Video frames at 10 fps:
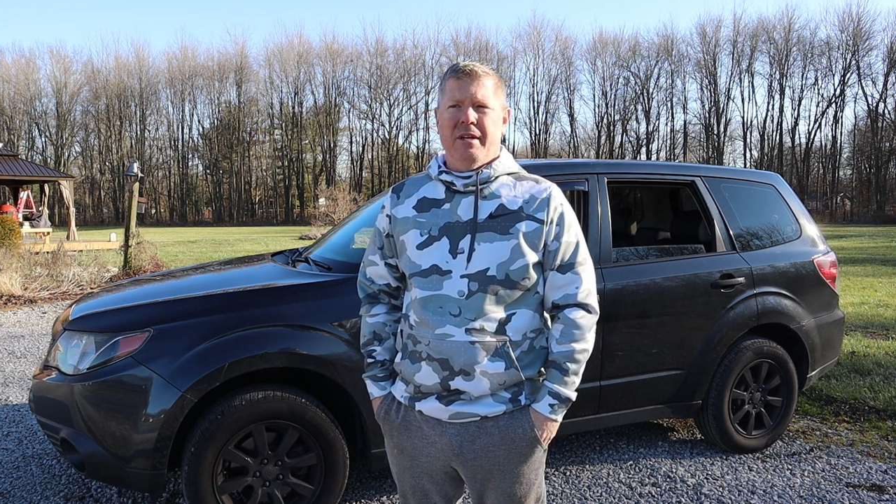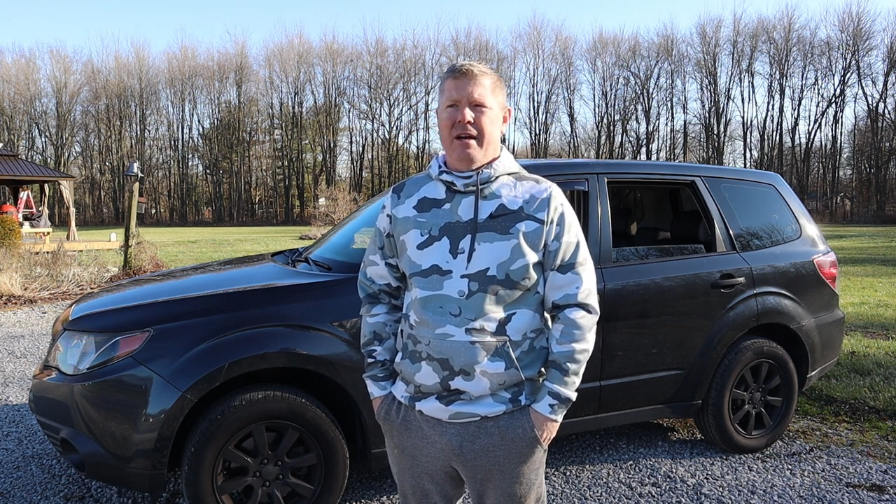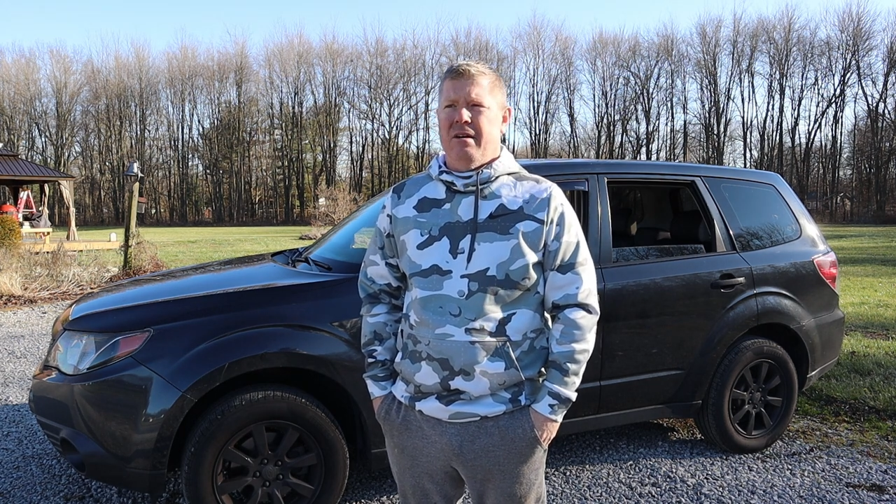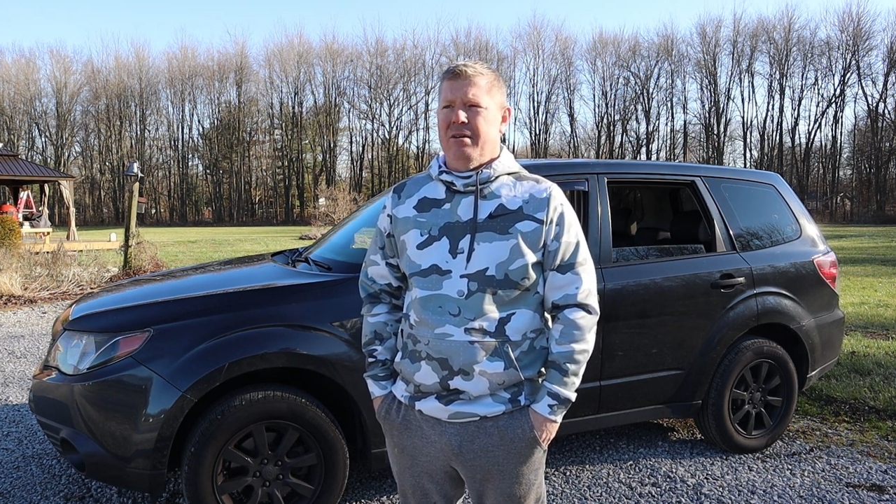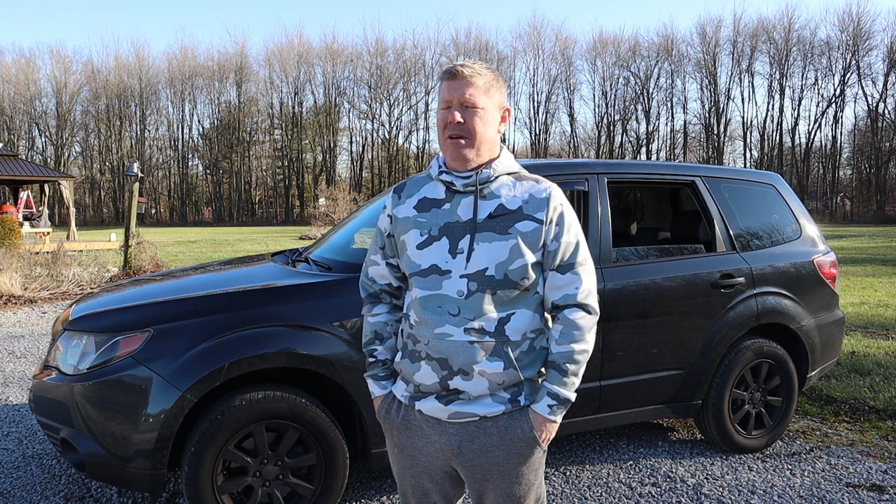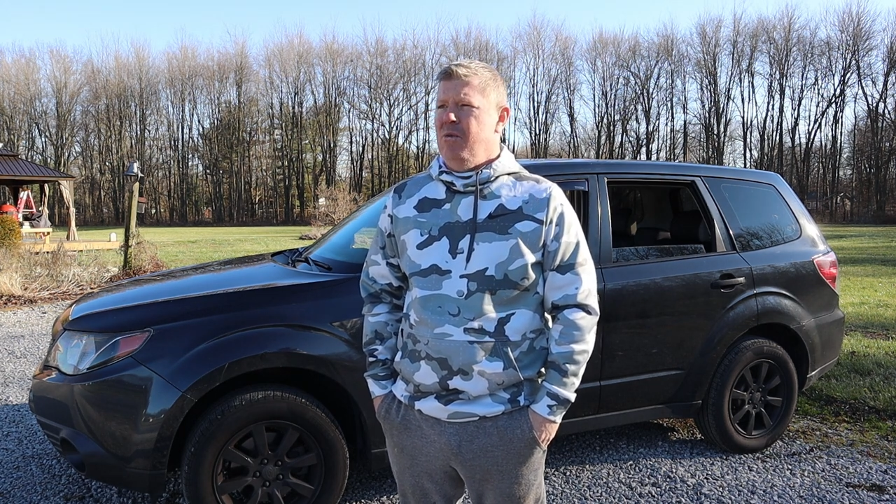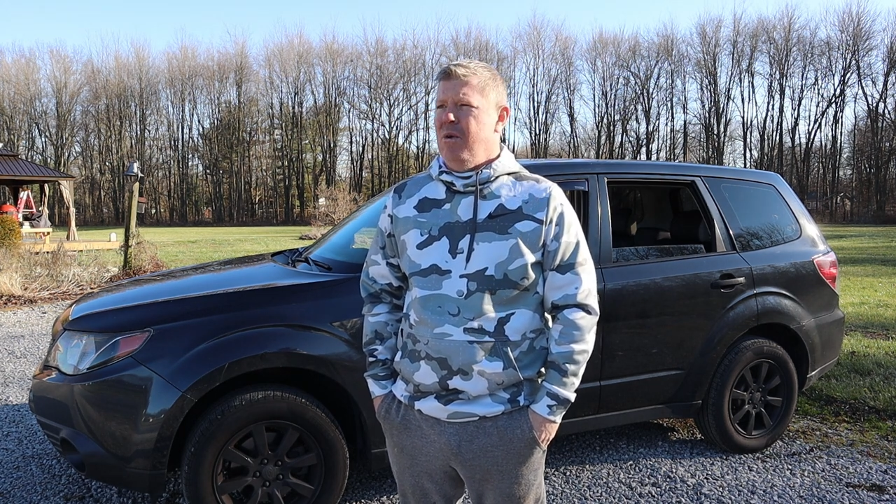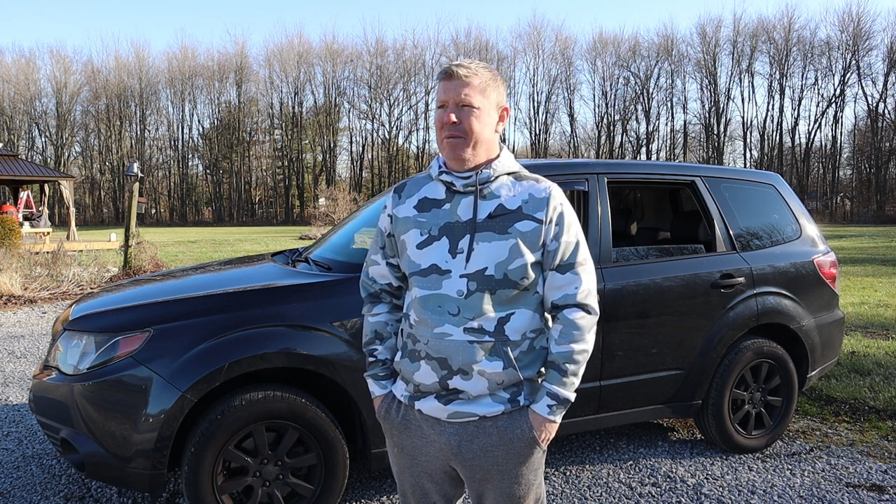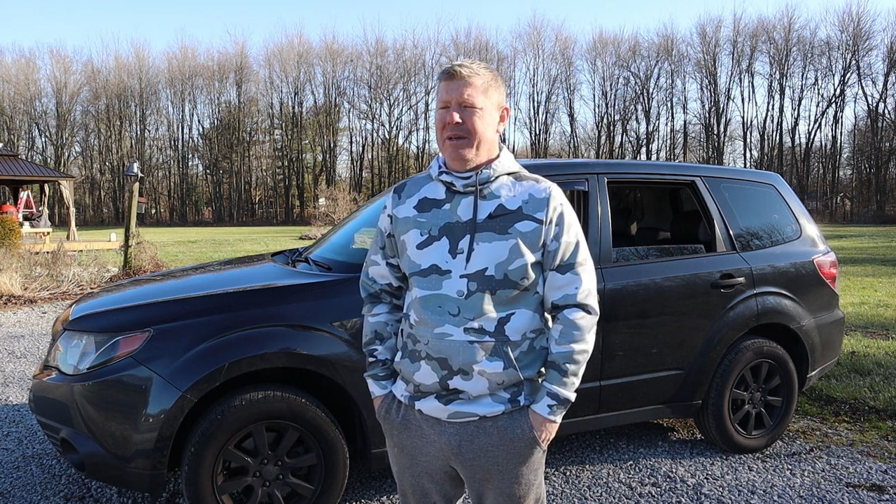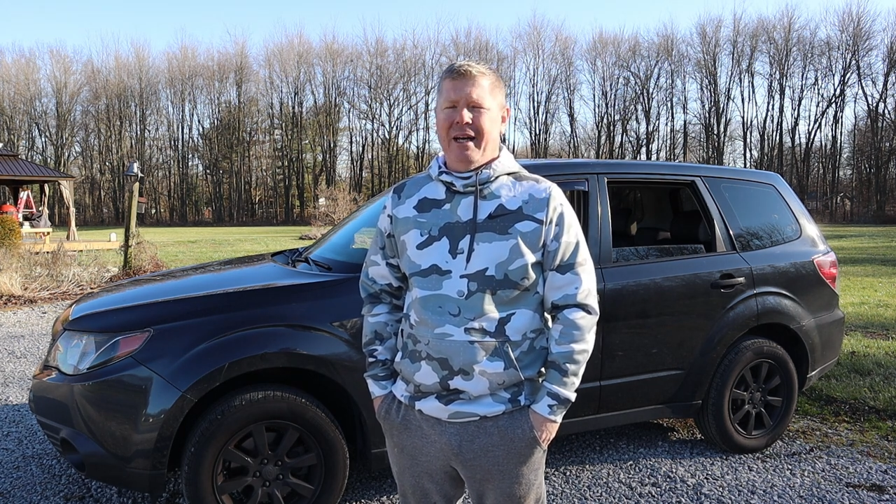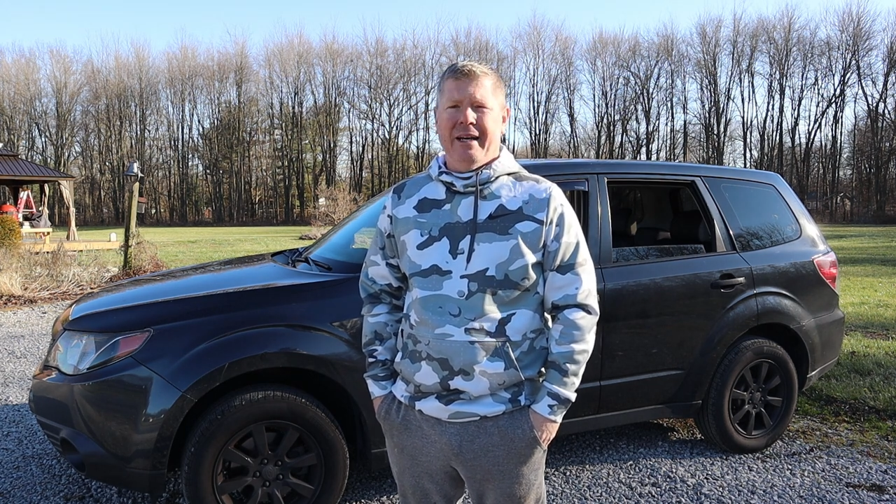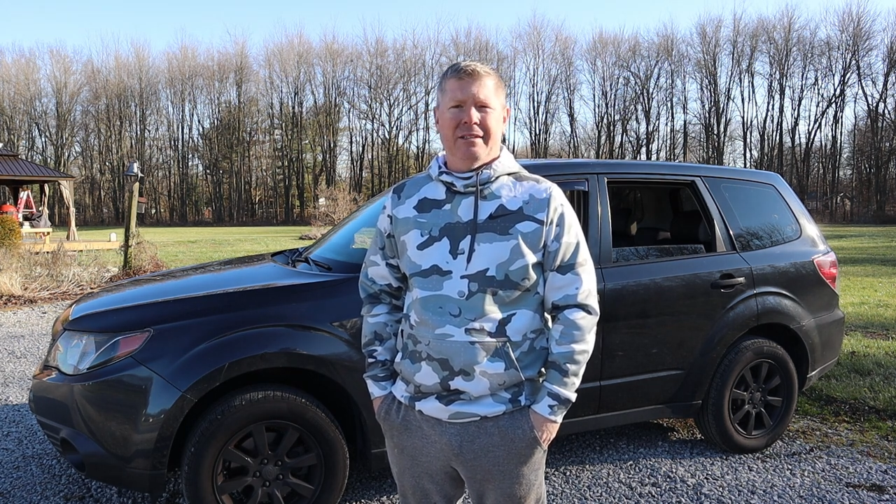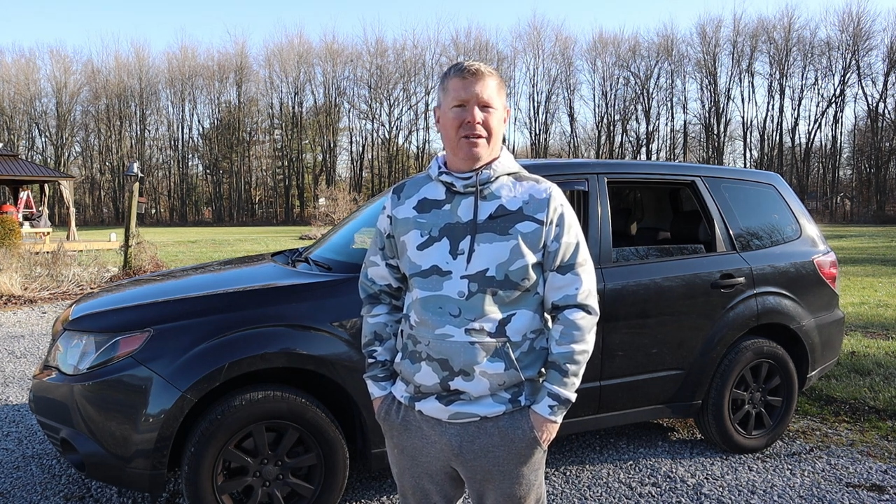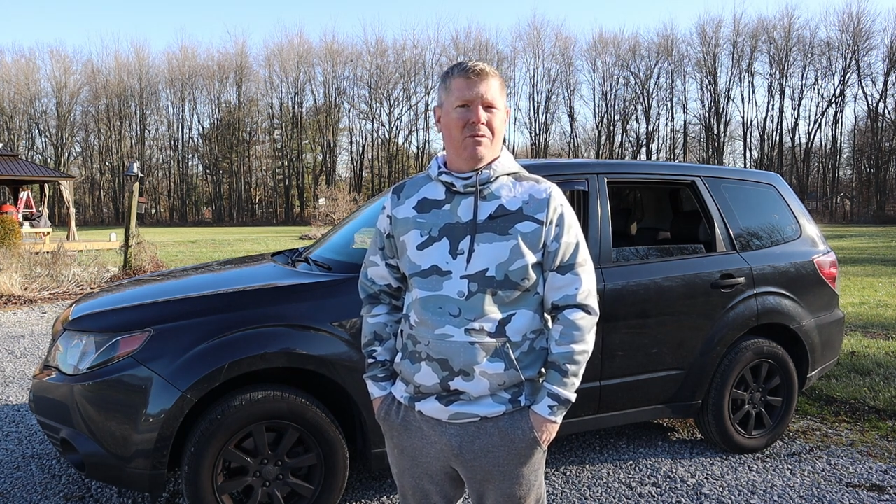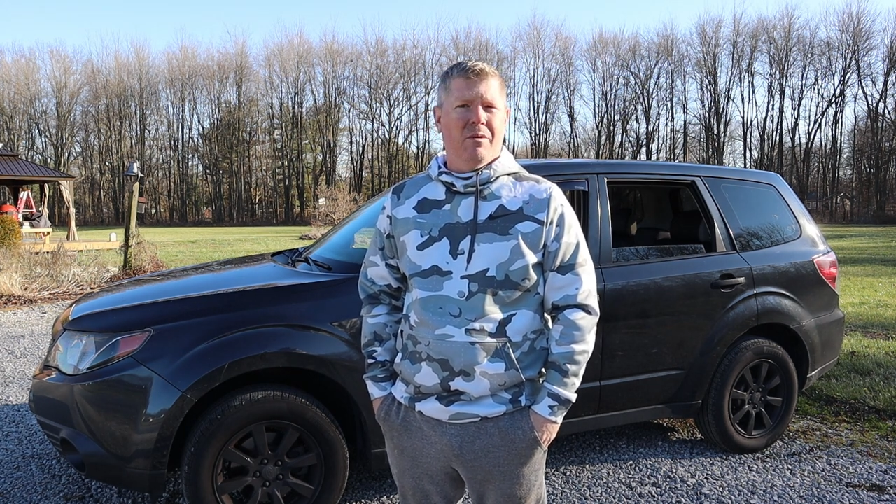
down what we liked,